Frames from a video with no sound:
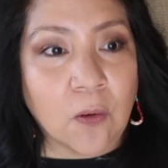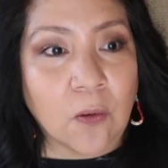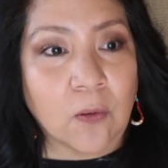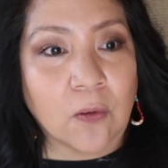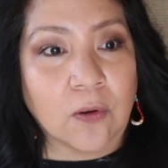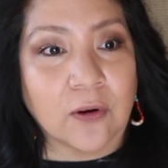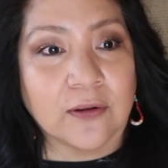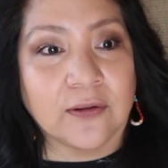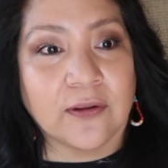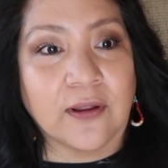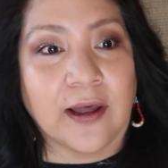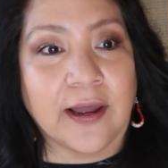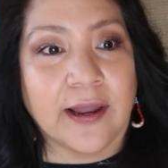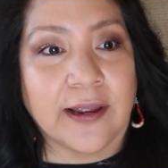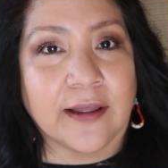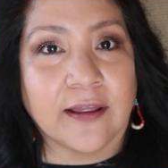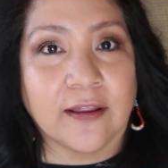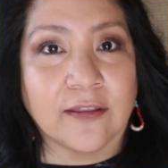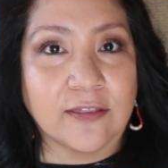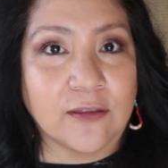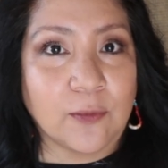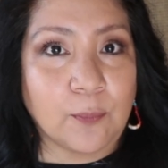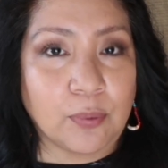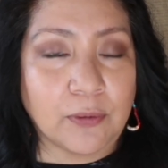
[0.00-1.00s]
or
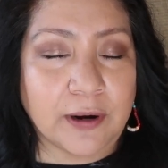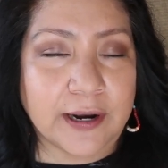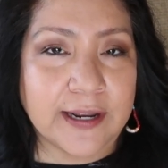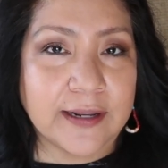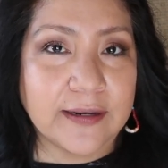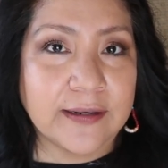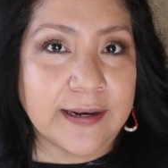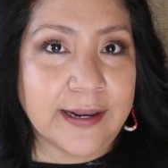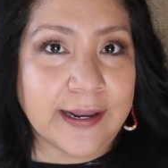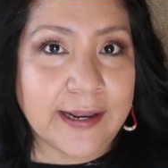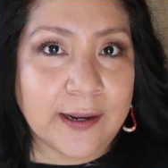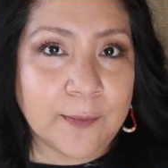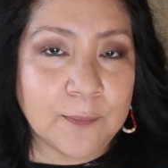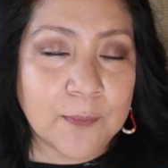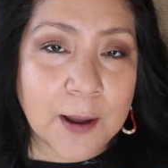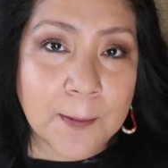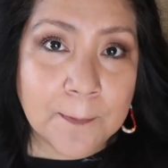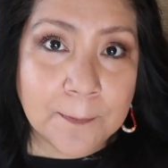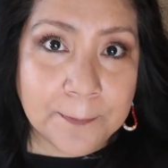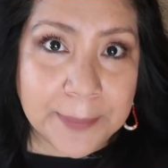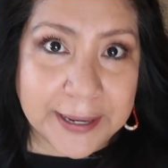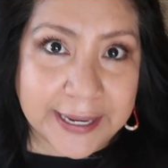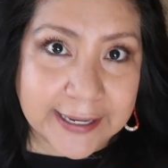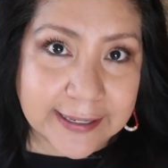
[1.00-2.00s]
like the brand name
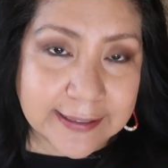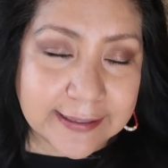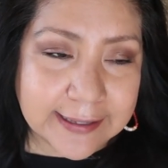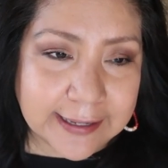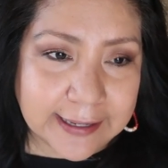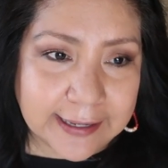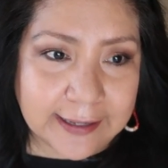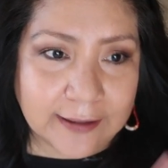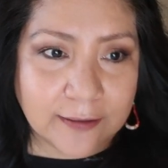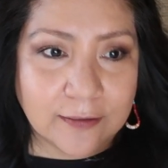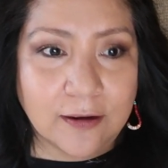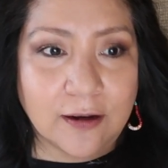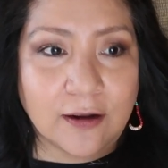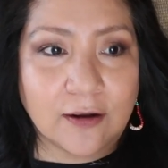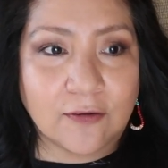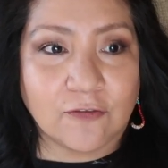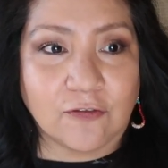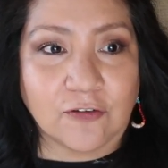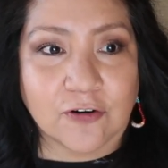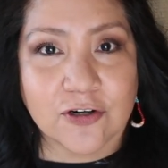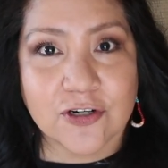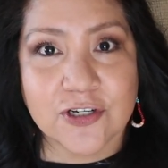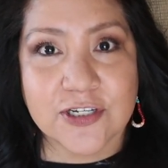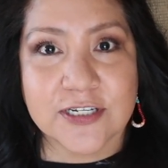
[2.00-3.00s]
Band-Aid
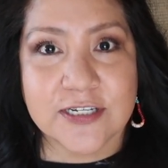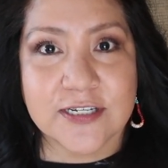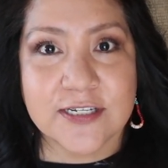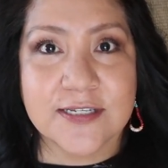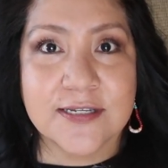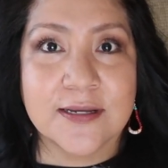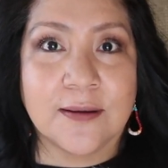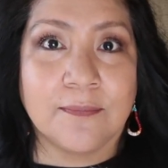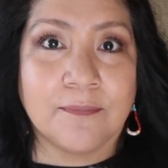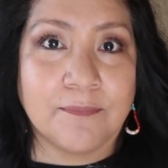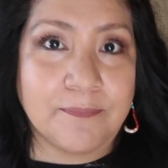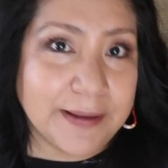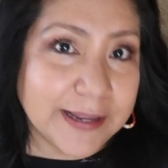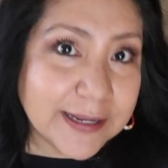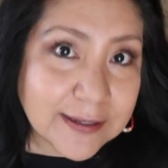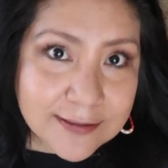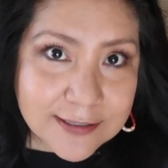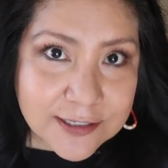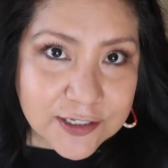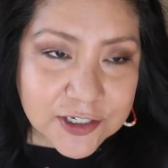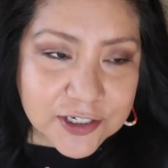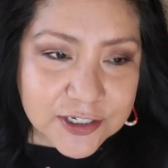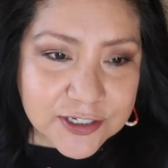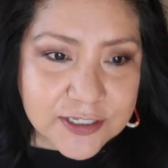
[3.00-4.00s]
versus
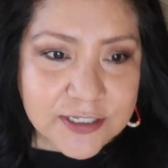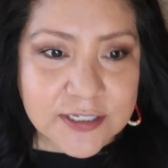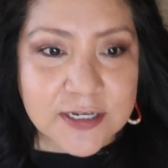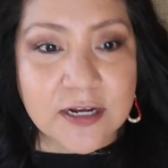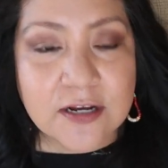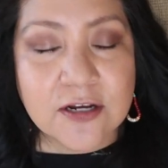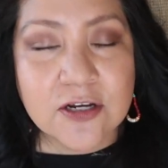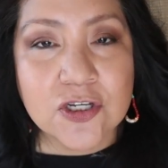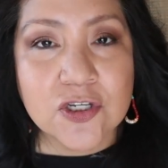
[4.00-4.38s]
bandages.